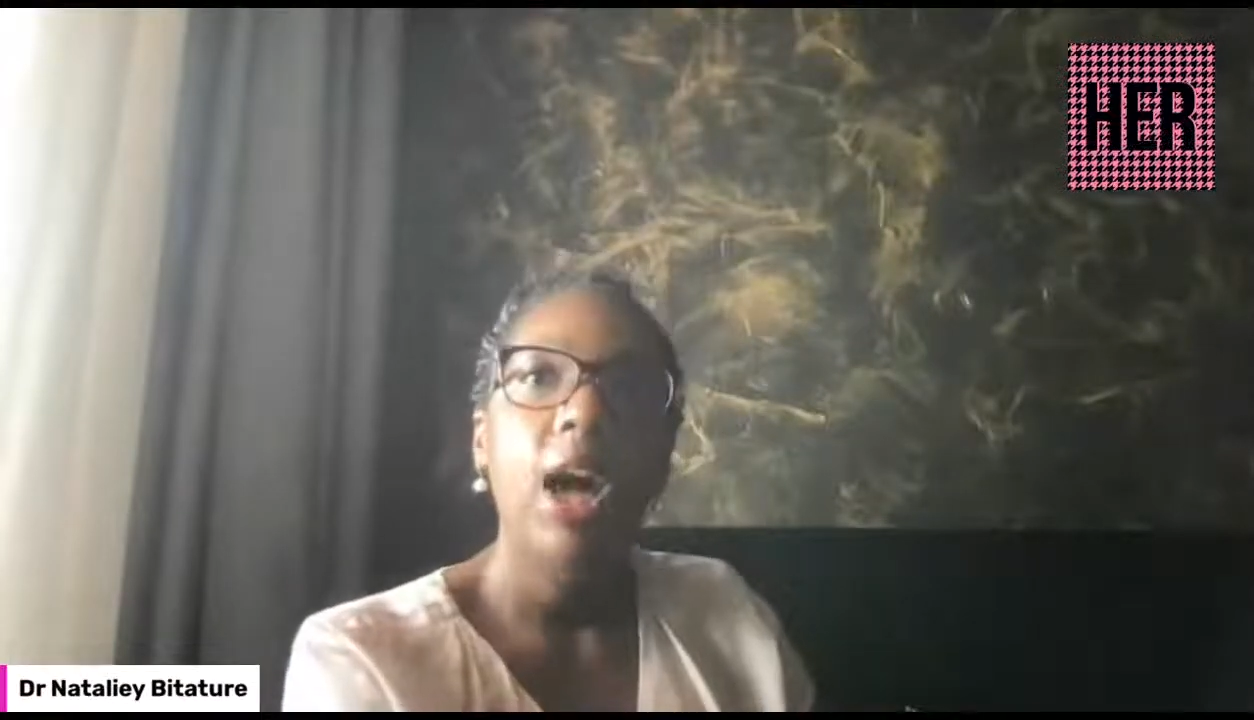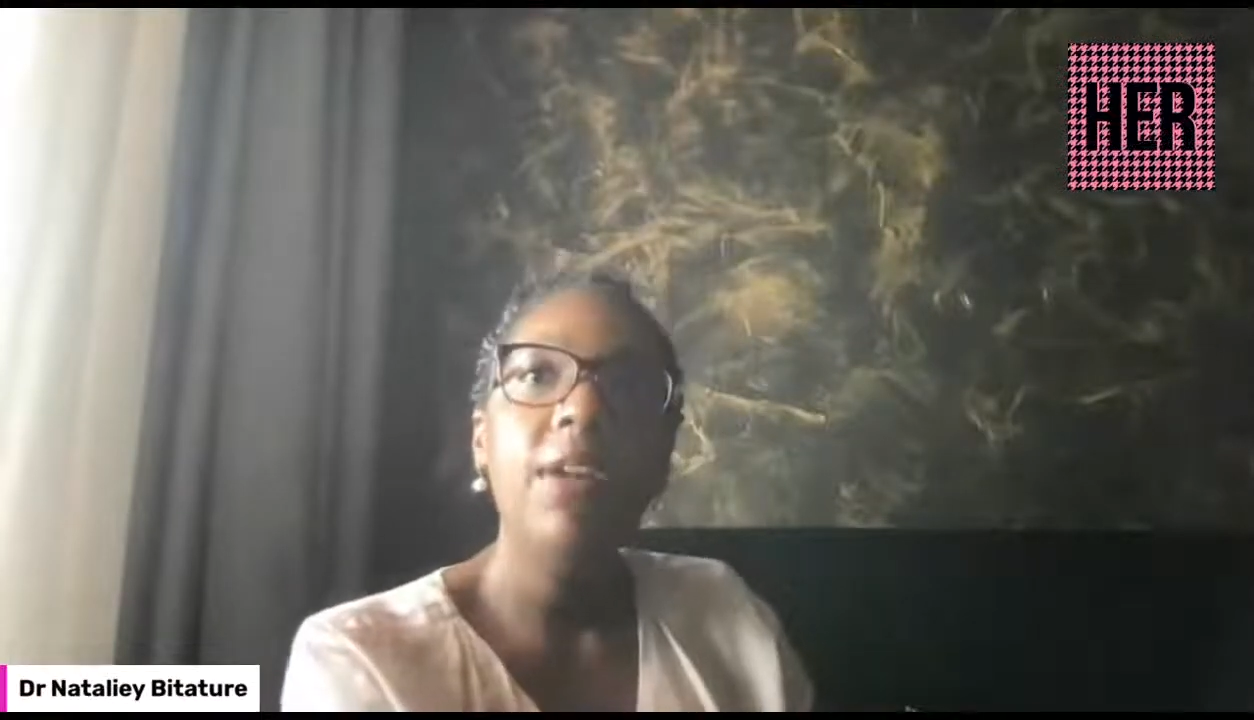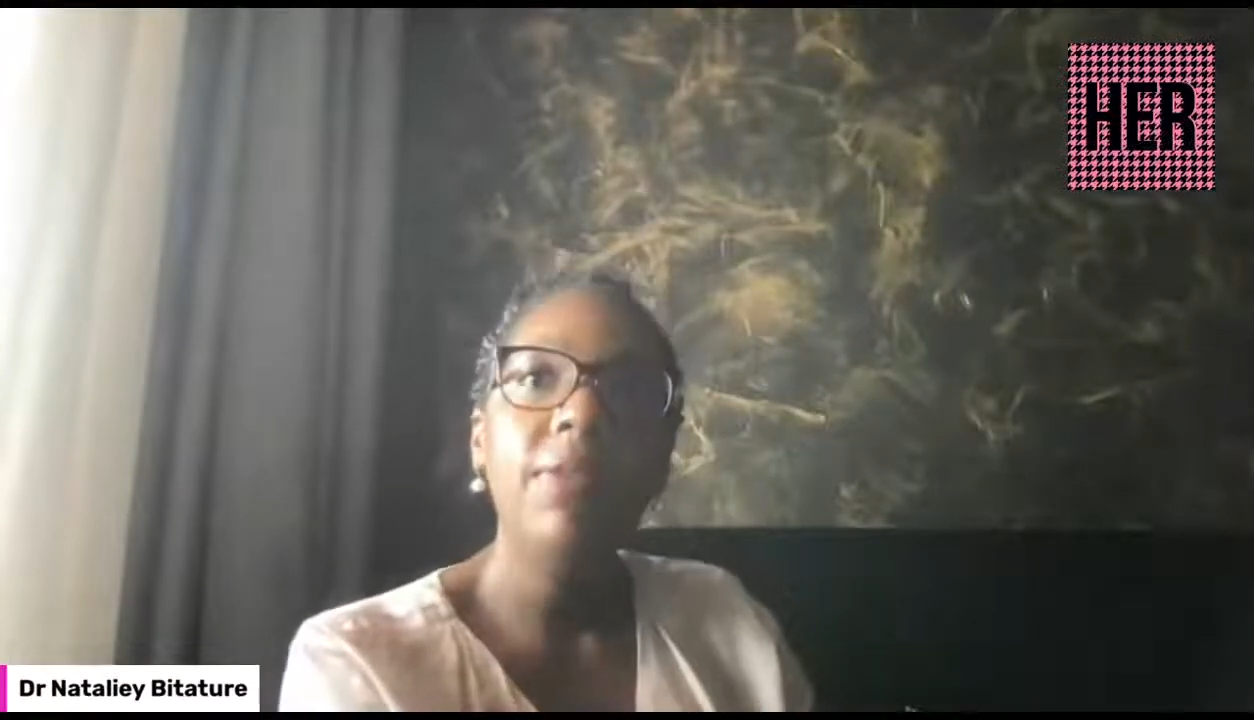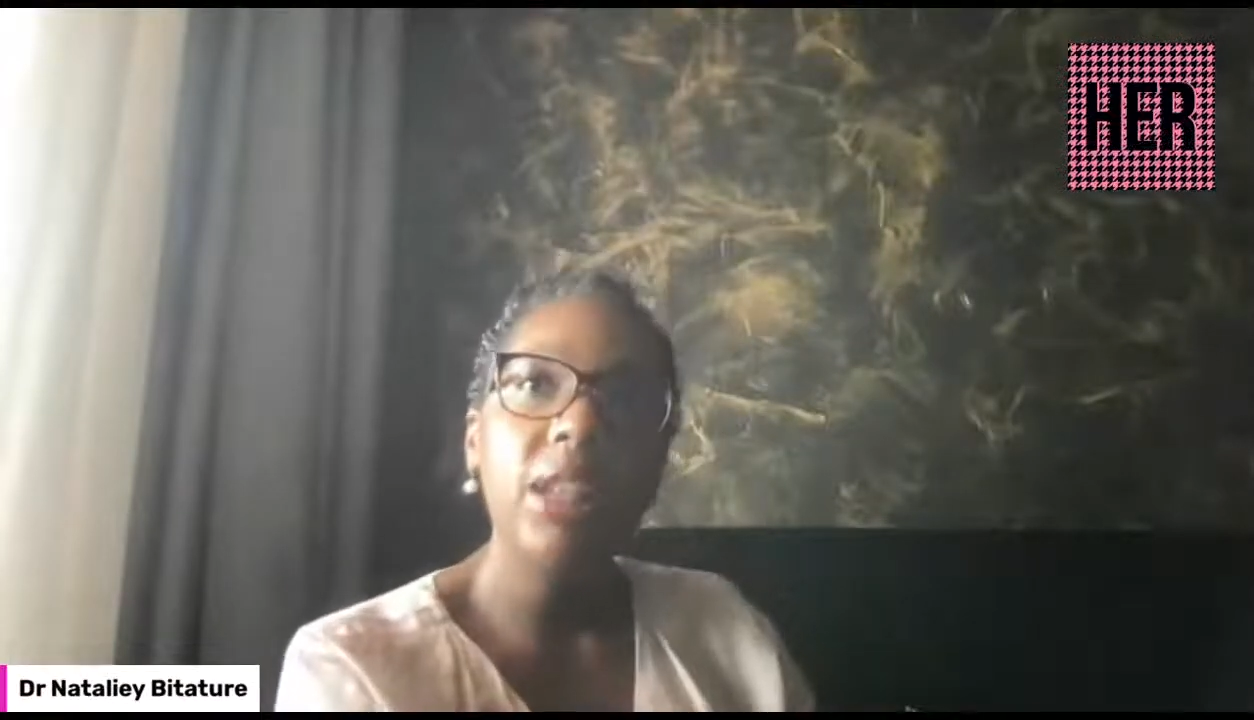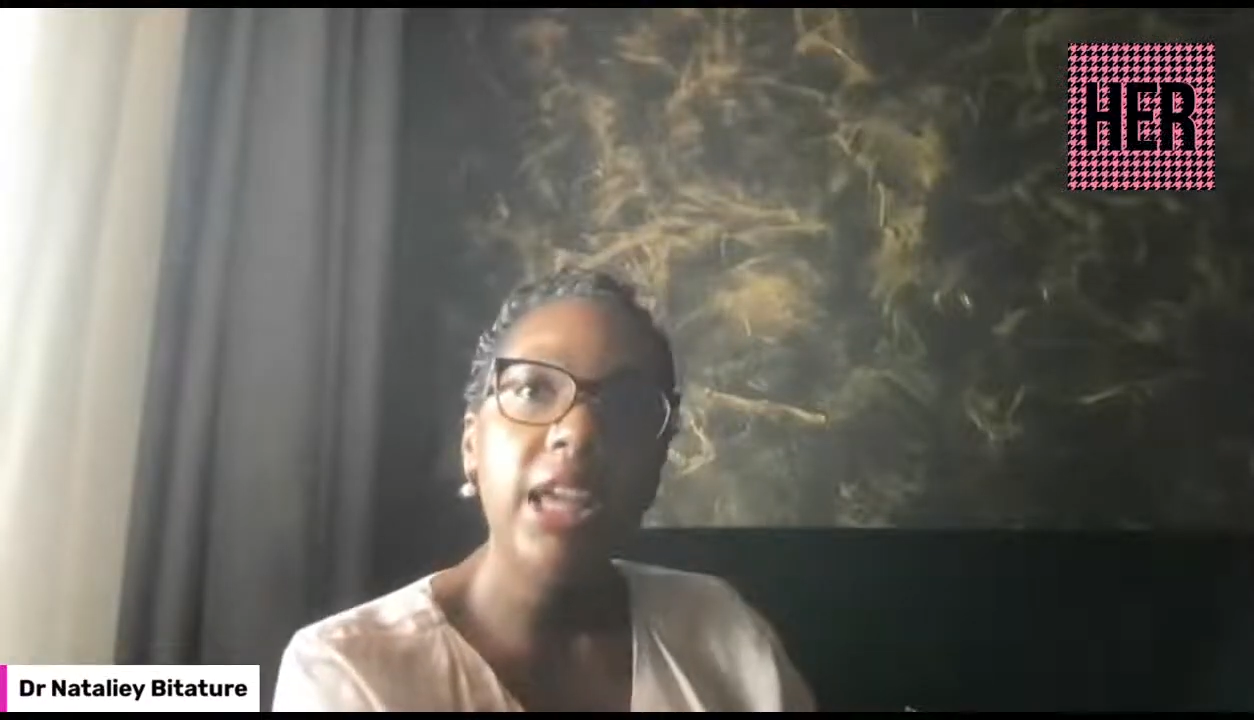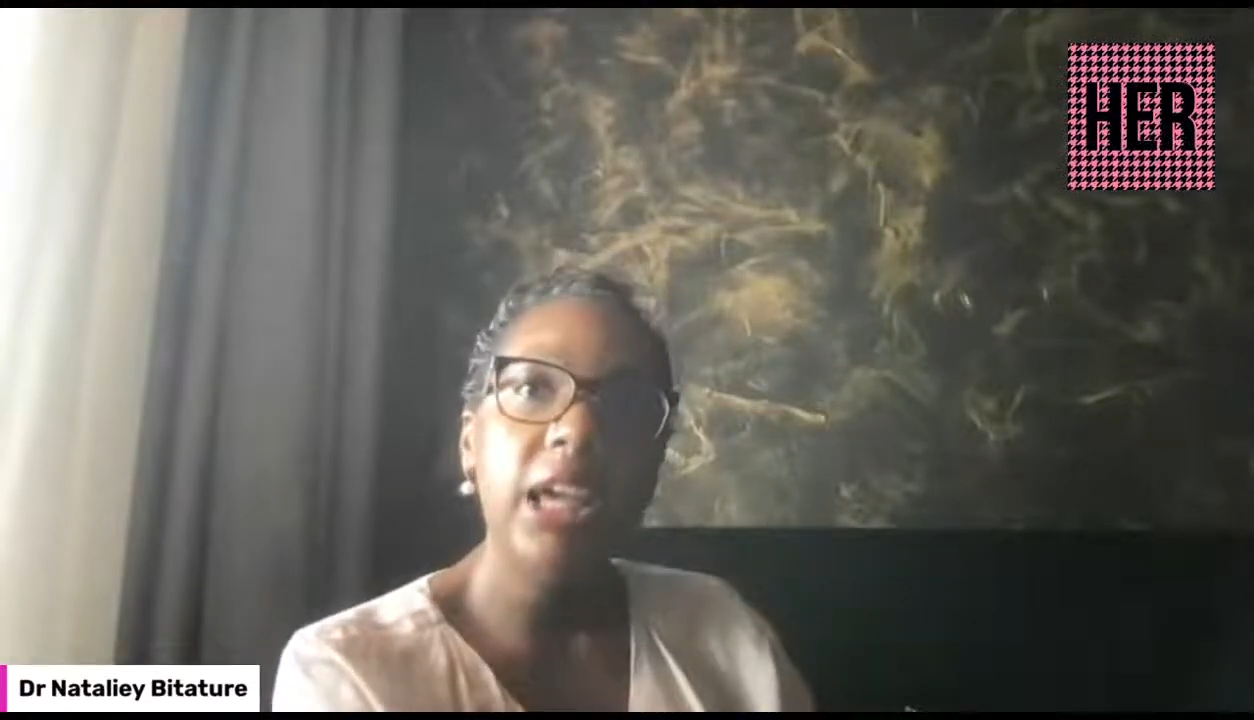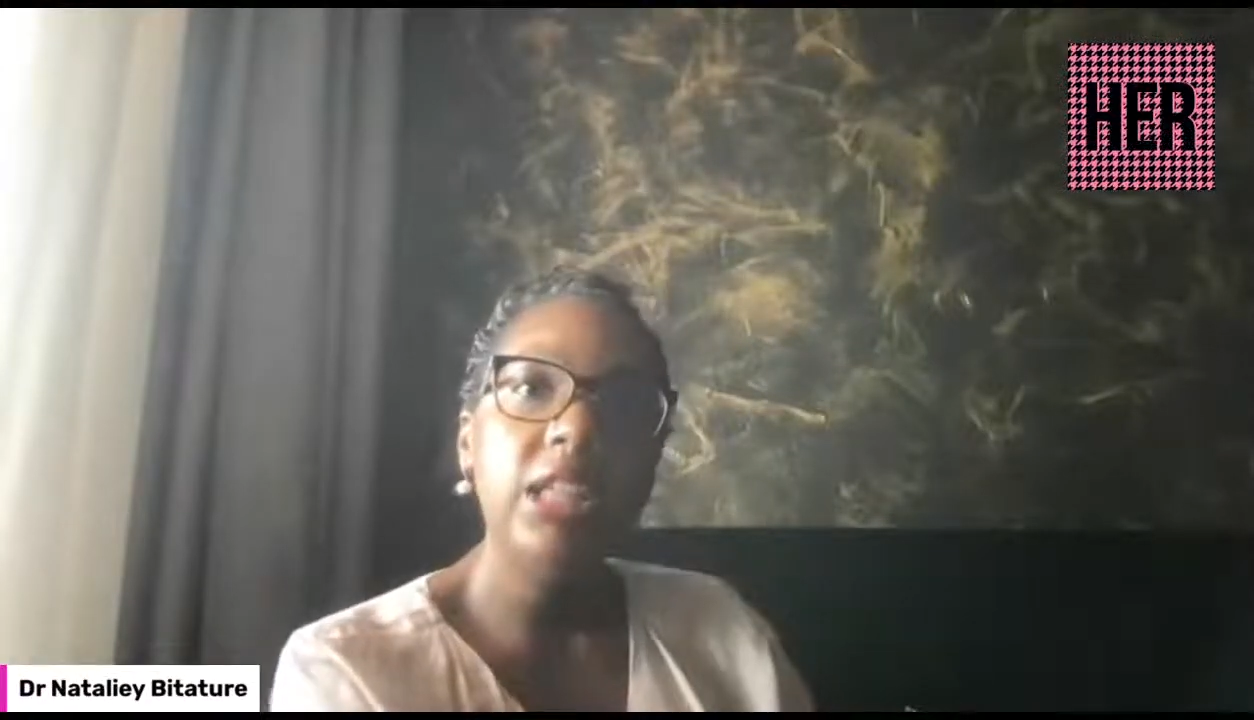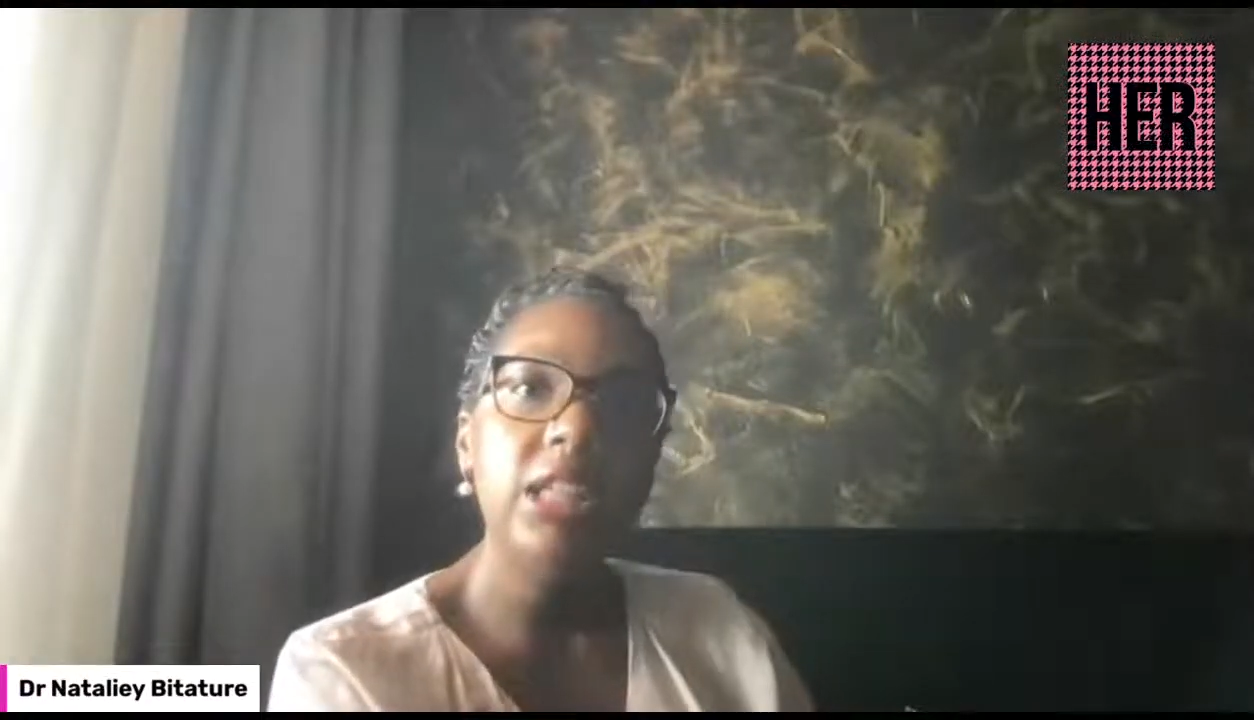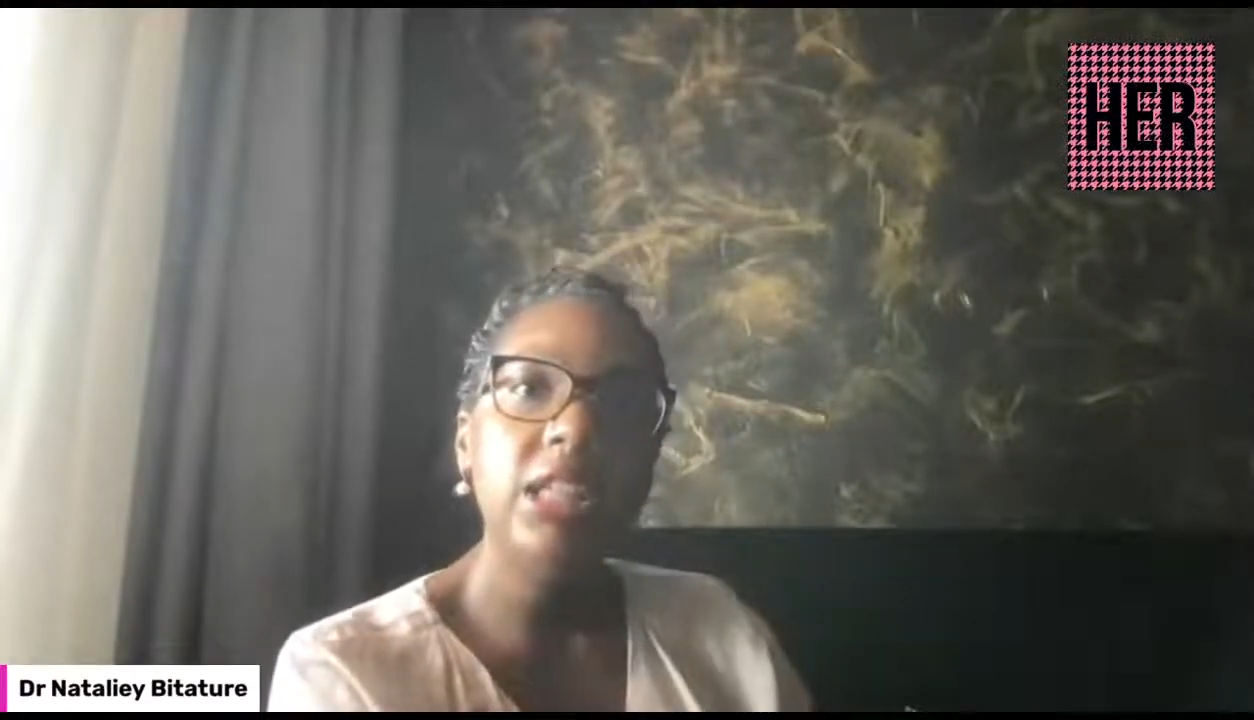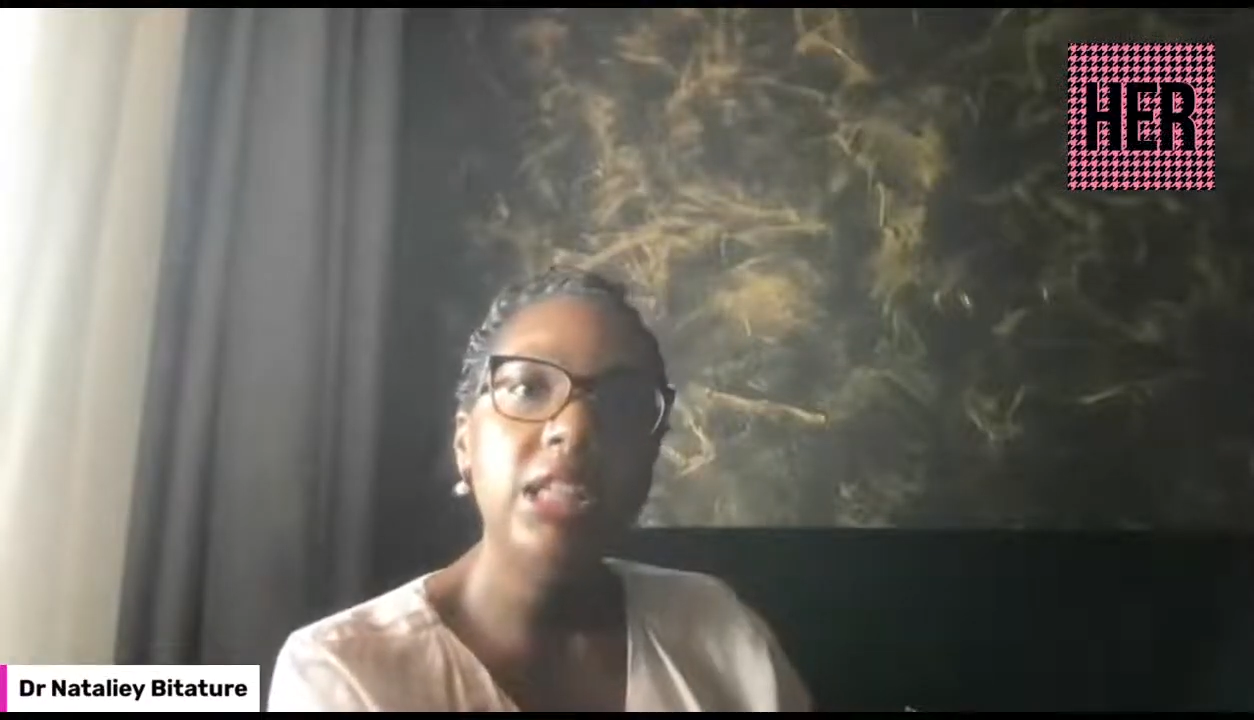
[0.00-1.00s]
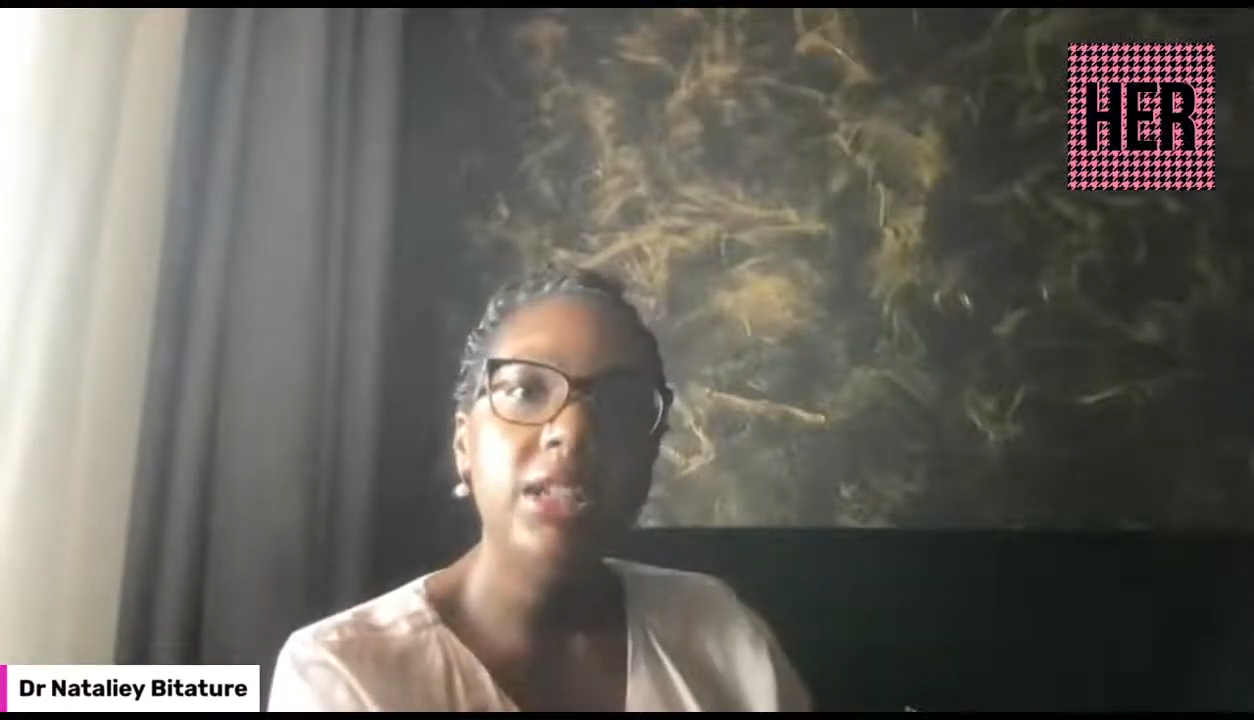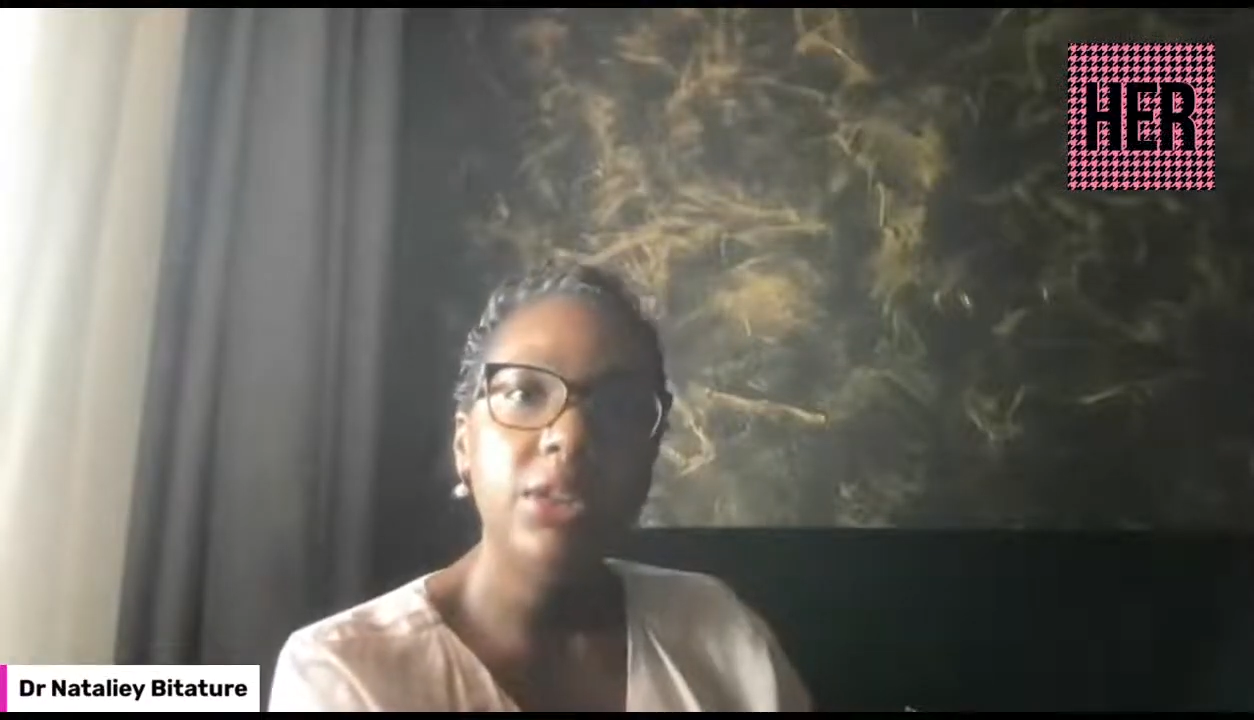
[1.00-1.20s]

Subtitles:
I feel like this is an